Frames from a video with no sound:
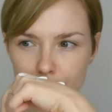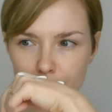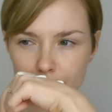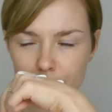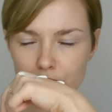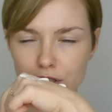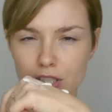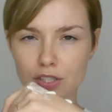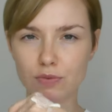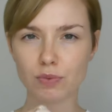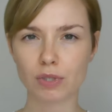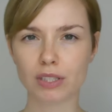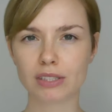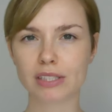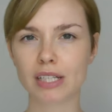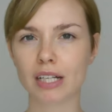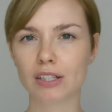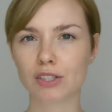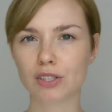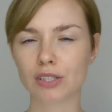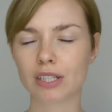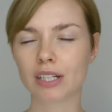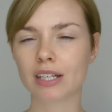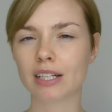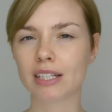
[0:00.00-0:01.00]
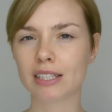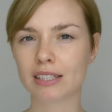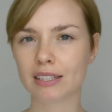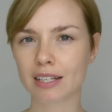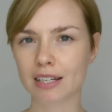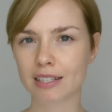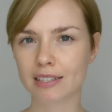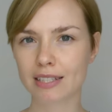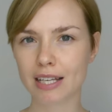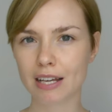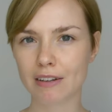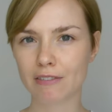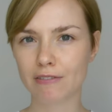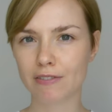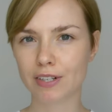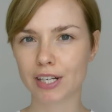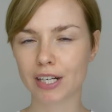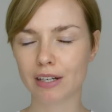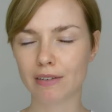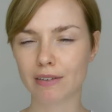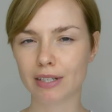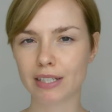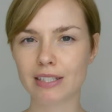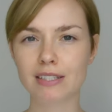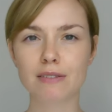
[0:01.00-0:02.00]
just want to tell you that it does have
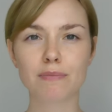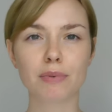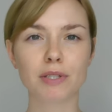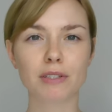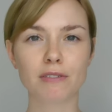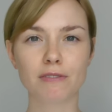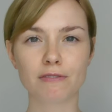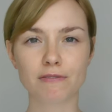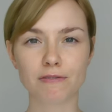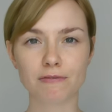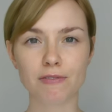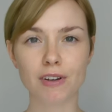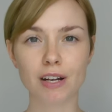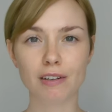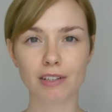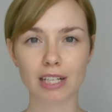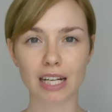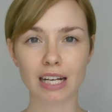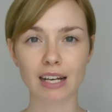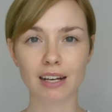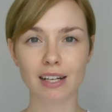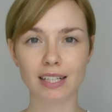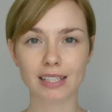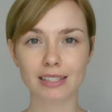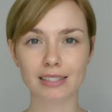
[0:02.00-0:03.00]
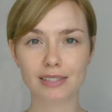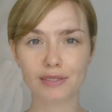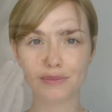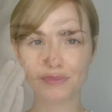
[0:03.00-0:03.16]
fragrance, but it's very light.